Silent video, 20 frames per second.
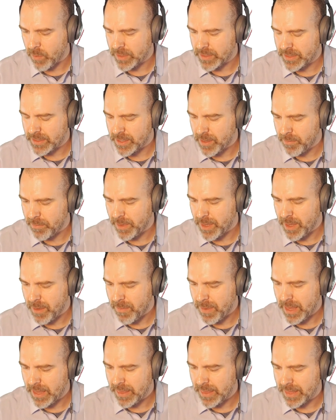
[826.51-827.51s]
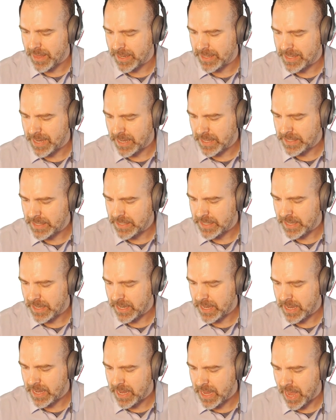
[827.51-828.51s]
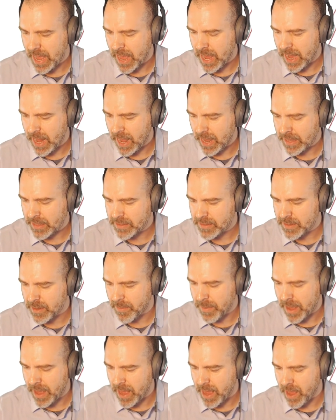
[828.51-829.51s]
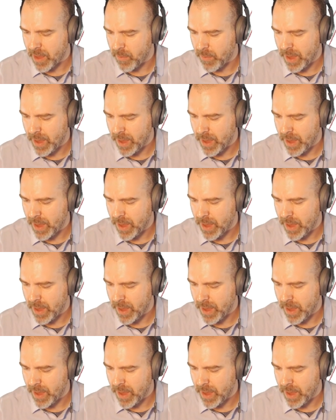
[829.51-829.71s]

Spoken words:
would simply be the density at x sub I,